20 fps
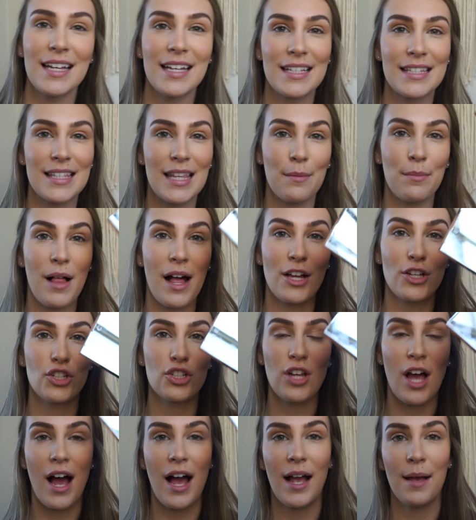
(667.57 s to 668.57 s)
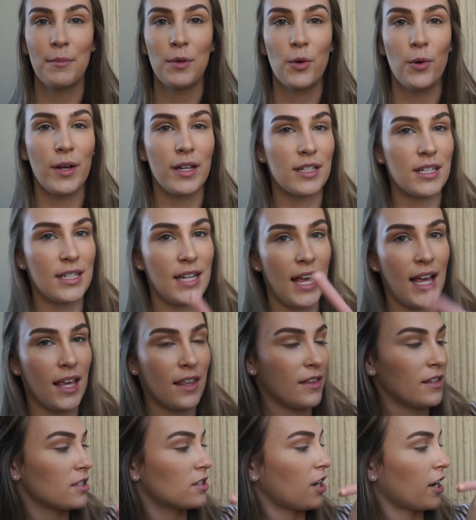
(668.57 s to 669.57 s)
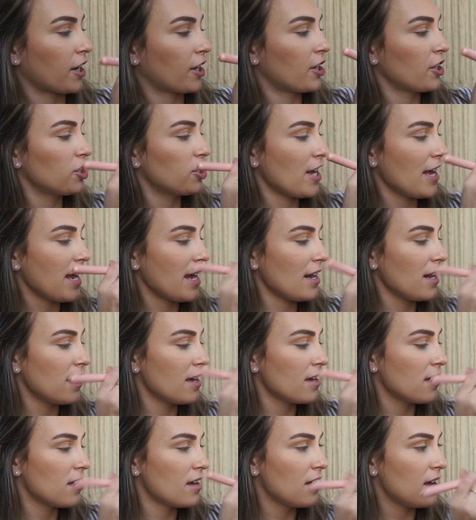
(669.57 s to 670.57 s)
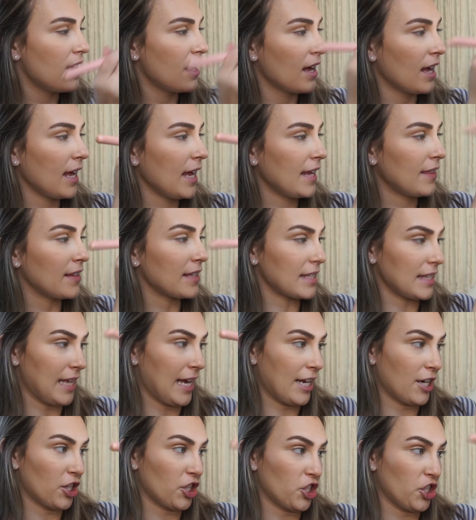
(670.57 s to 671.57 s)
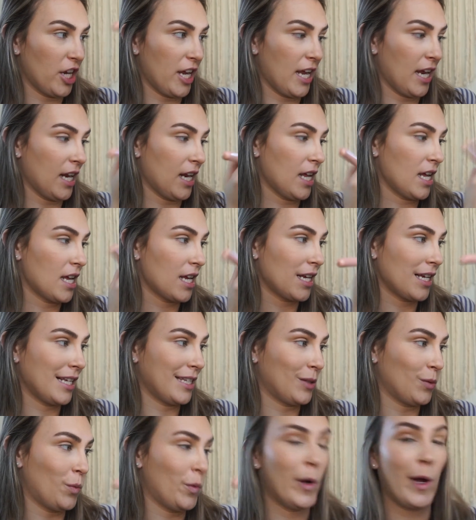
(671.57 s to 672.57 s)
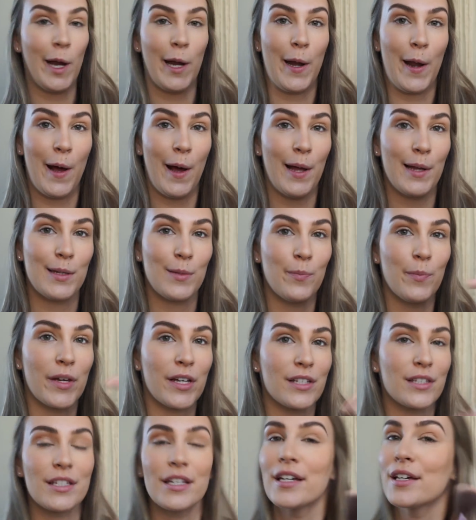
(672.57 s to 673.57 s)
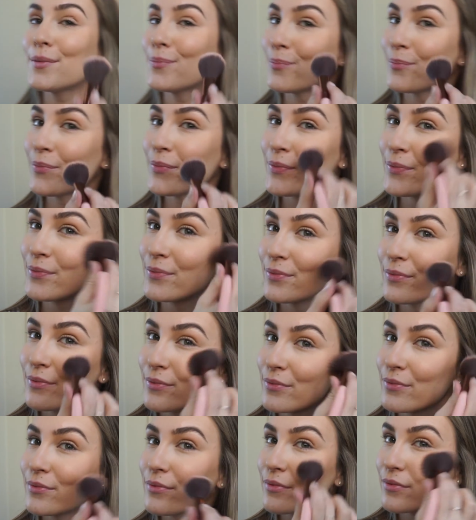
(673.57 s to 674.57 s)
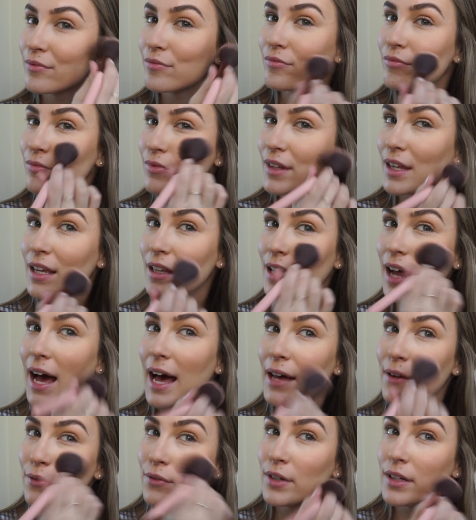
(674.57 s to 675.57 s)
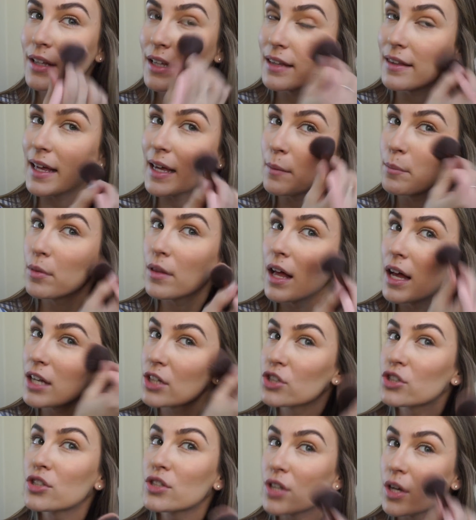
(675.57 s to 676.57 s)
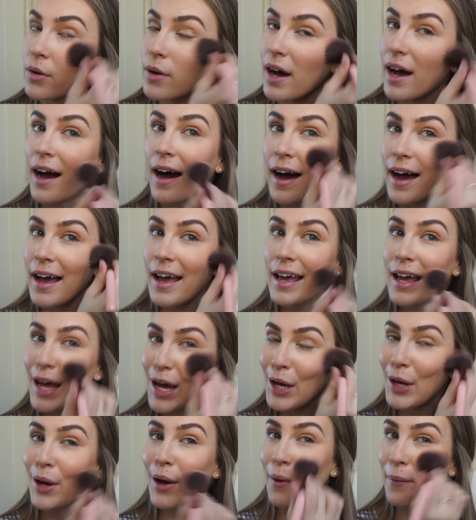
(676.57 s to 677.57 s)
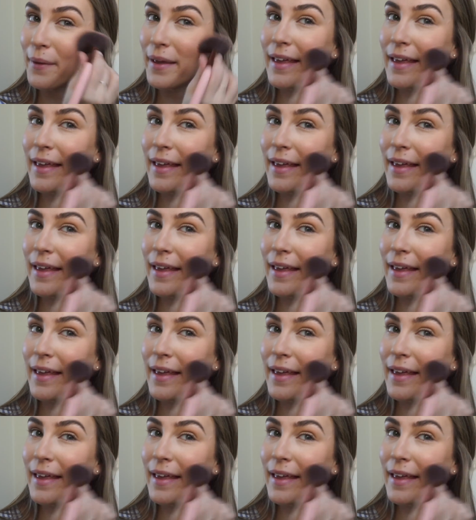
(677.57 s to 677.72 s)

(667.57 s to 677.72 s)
is the blush. I'm going to take this darker shade and this lighter shade, because why not mix it? And I really like blush, so I go